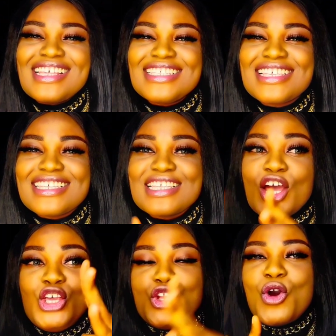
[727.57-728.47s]
This
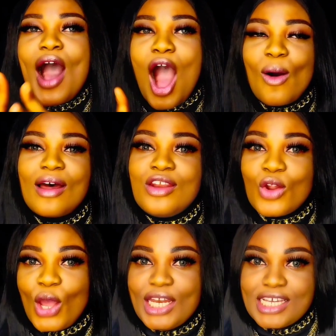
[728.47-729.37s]
is, how
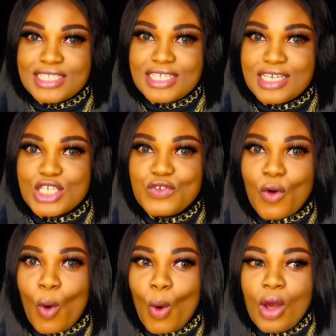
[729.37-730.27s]
annoying it is
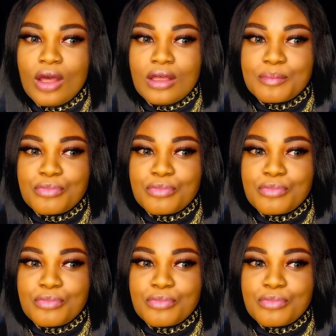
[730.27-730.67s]
for